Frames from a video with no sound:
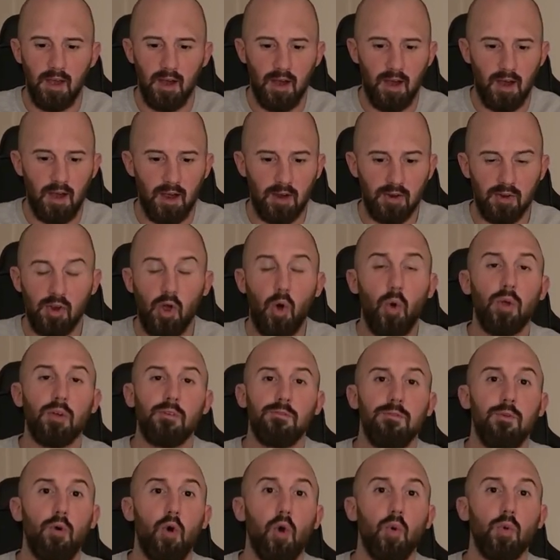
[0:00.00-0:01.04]
Uh, going
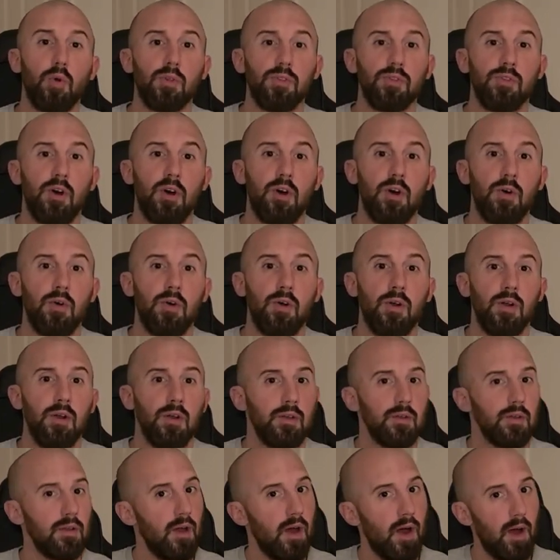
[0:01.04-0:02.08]
forward though,
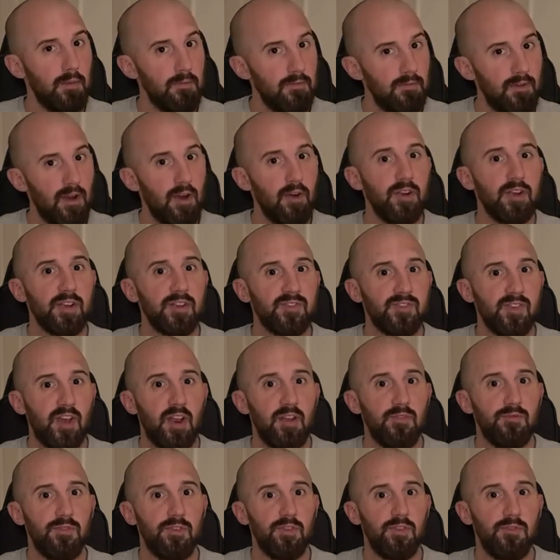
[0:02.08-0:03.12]
I'm very
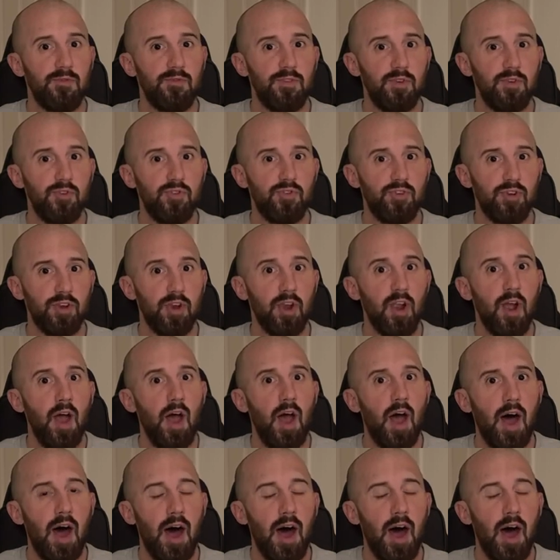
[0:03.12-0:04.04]
excited for the future.